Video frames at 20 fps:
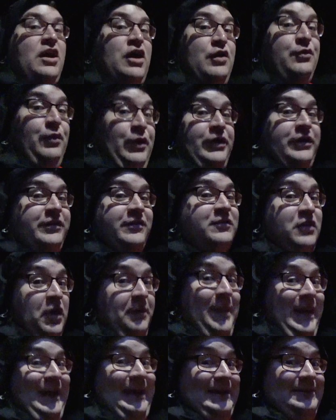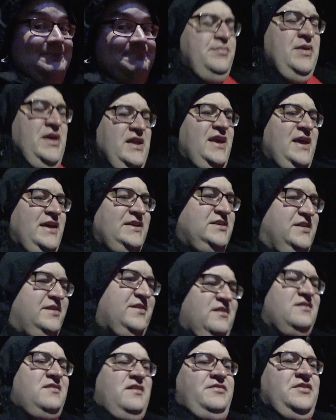Her words, not mine. Been ages
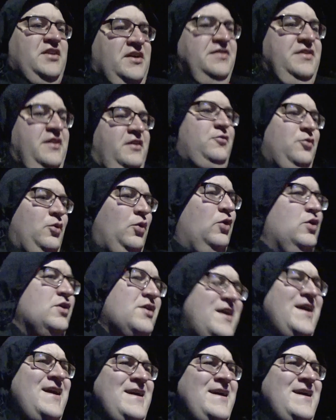since I've done this walk.